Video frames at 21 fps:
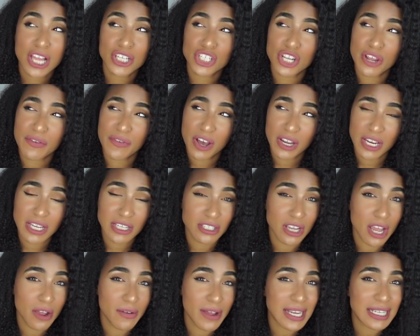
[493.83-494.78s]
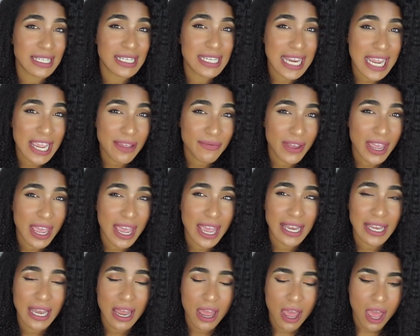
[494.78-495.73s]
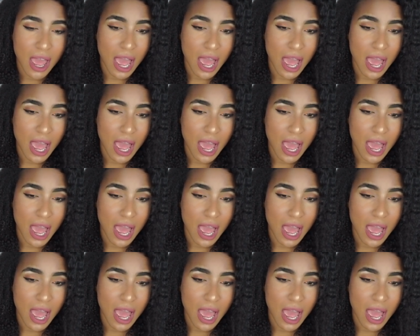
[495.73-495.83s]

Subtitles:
Giovanni's Direct Leave-In.